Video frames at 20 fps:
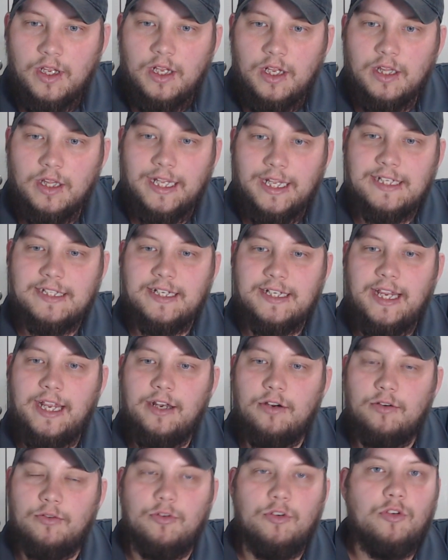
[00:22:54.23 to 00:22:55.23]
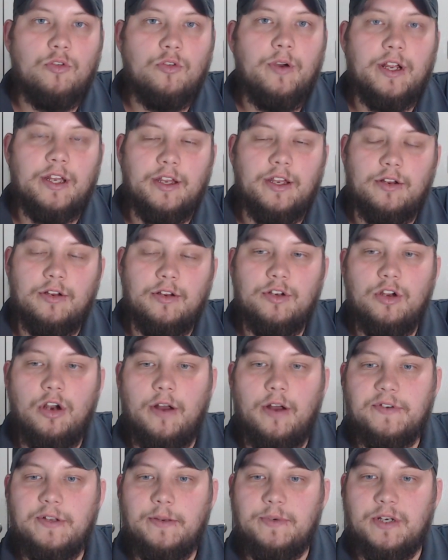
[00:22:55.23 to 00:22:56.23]
Lance Cater, real quick to go
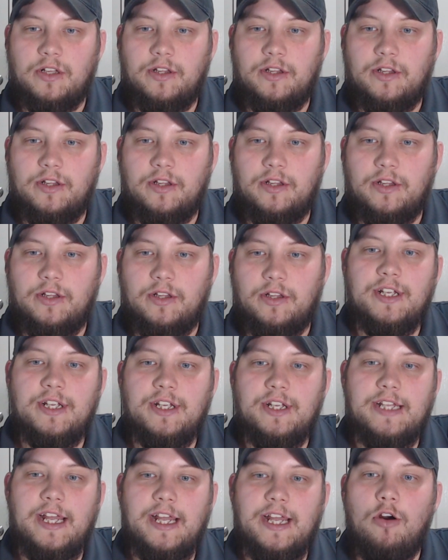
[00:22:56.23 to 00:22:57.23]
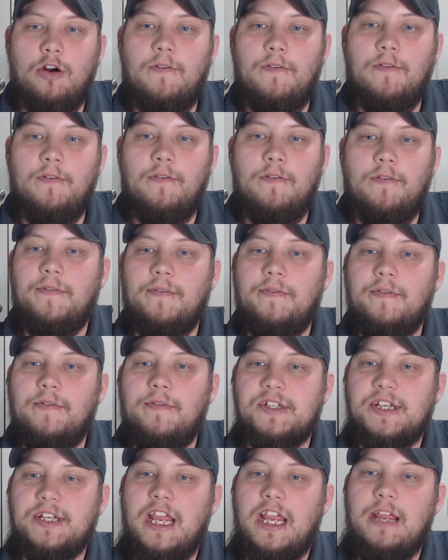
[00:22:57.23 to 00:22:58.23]
off subject, Lance Cater says that '05
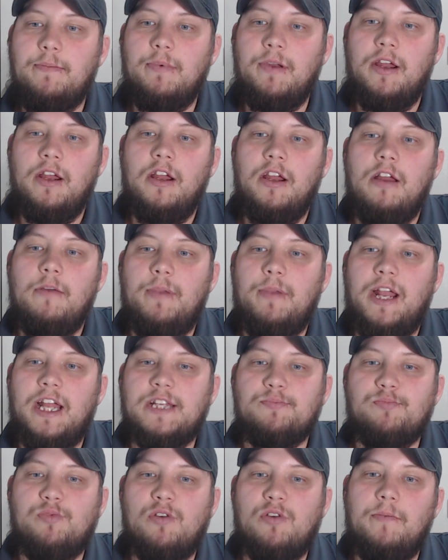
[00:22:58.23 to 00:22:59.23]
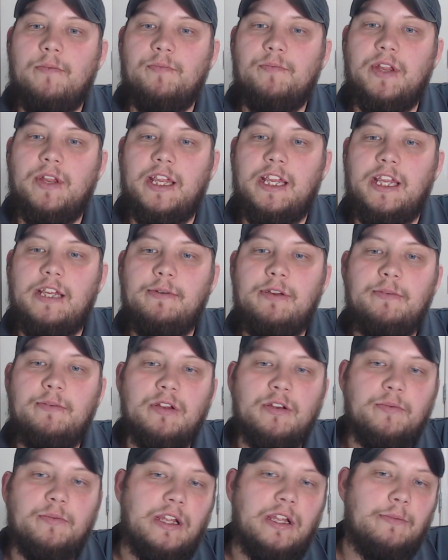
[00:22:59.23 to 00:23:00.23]
Escape Pat's problem that he
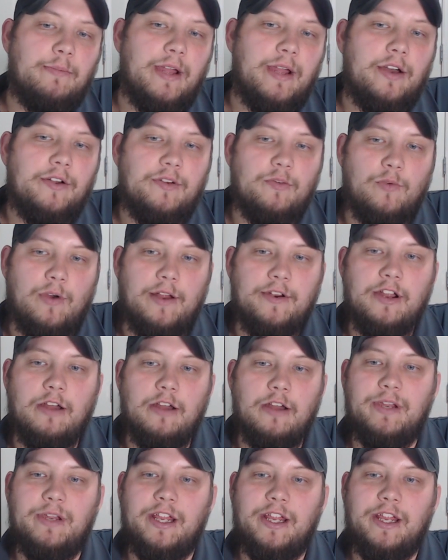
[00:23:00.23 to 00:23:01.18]
emailed me about wound up being